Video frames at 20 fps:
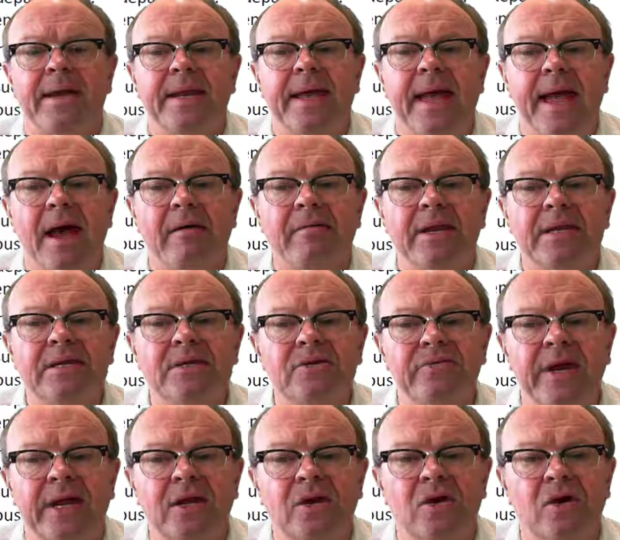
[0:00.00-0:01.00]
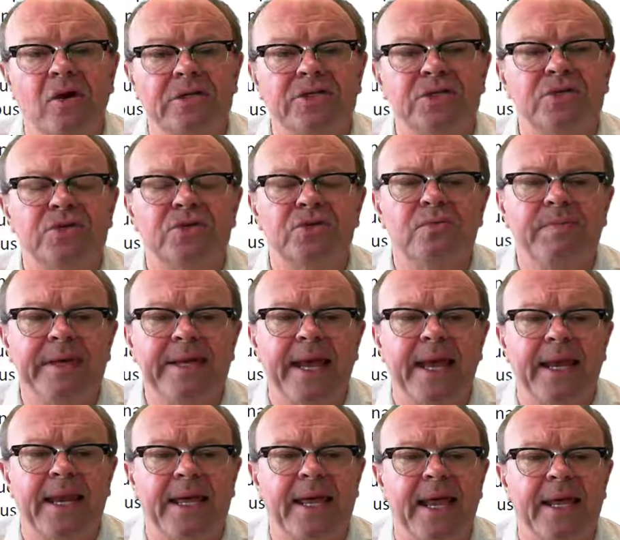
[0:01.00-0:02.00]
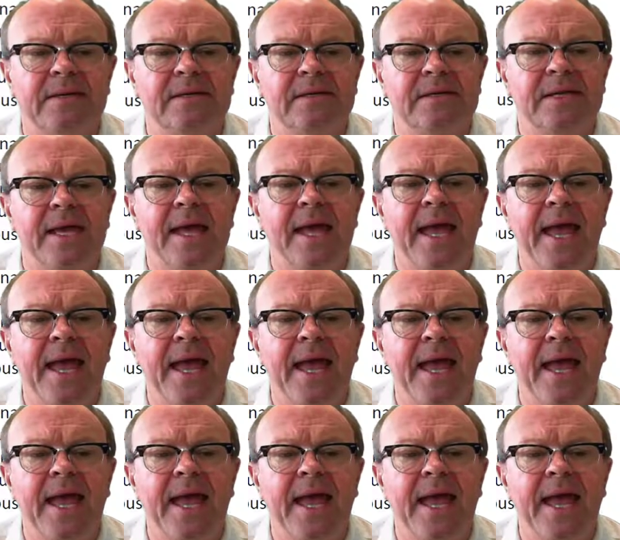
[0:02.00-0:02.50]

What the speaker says: how indirect costs should be allocated,